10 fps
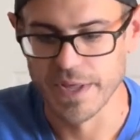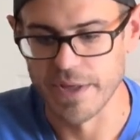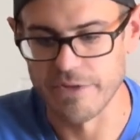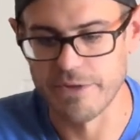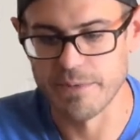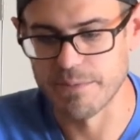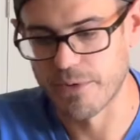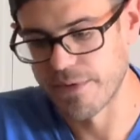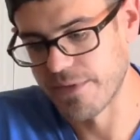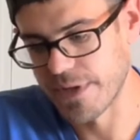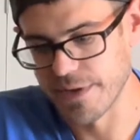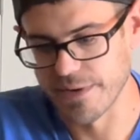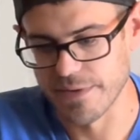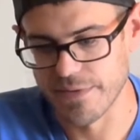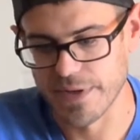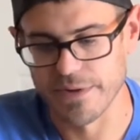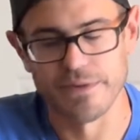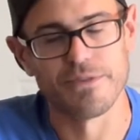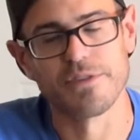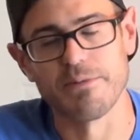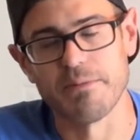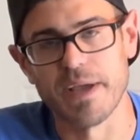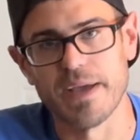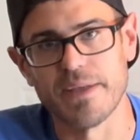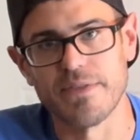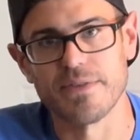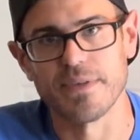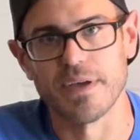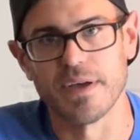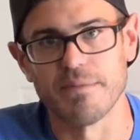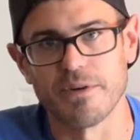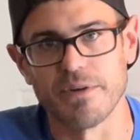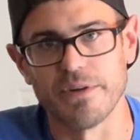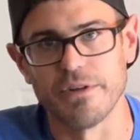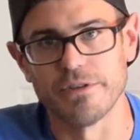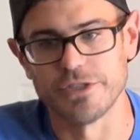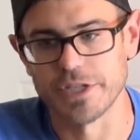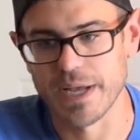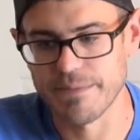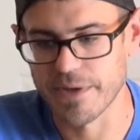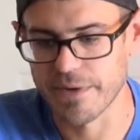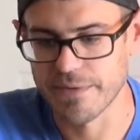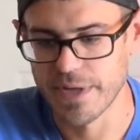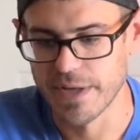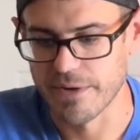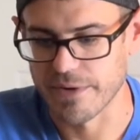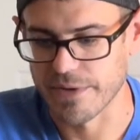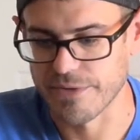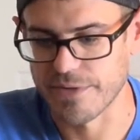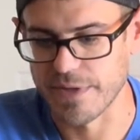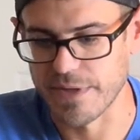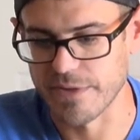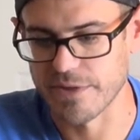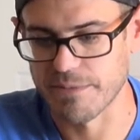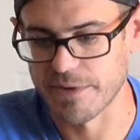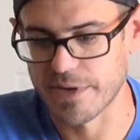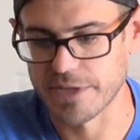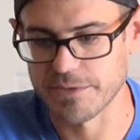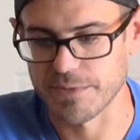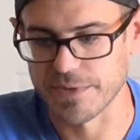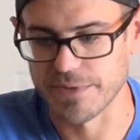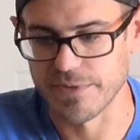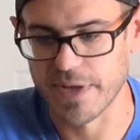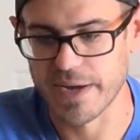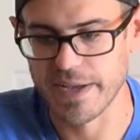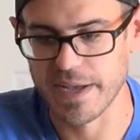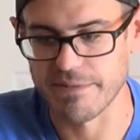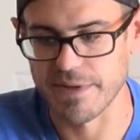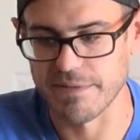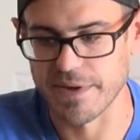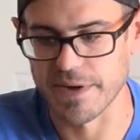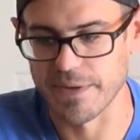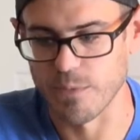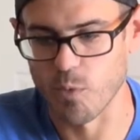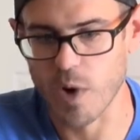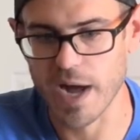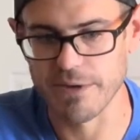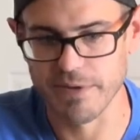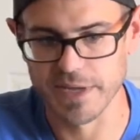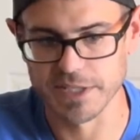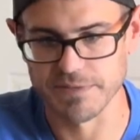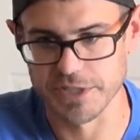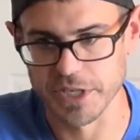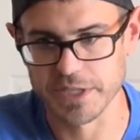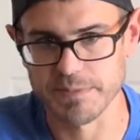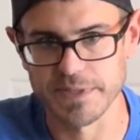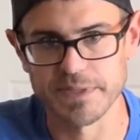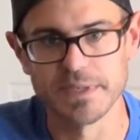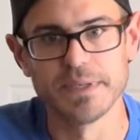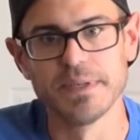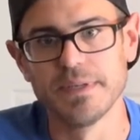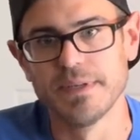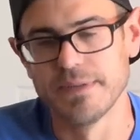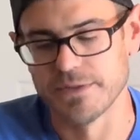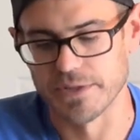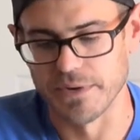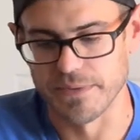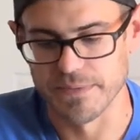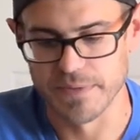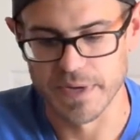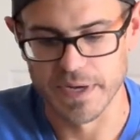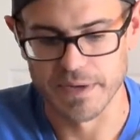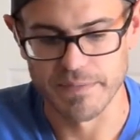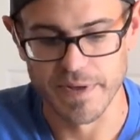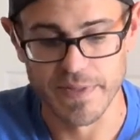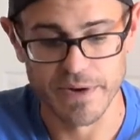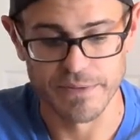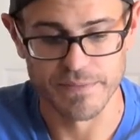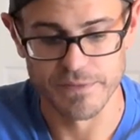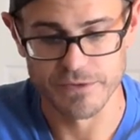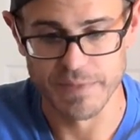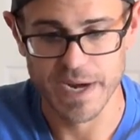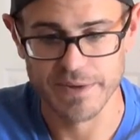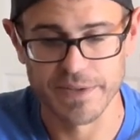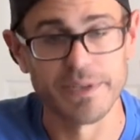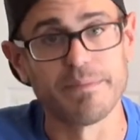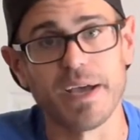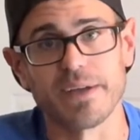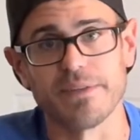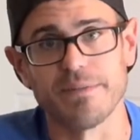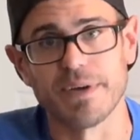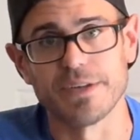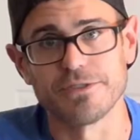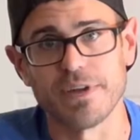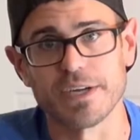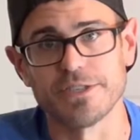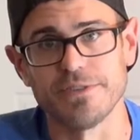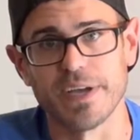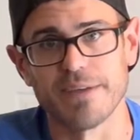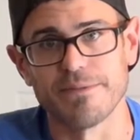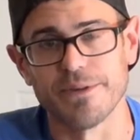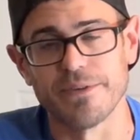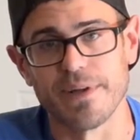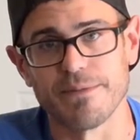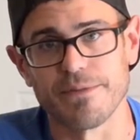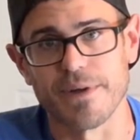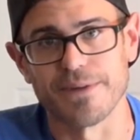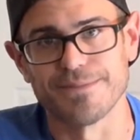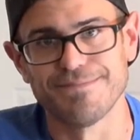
it's super important that your slipper pads are in good shape though, or else the slipper clutch will not have a very wide range of adjustment. So, and that'll dramatically impact the amount of traction you have when you grab the throttle.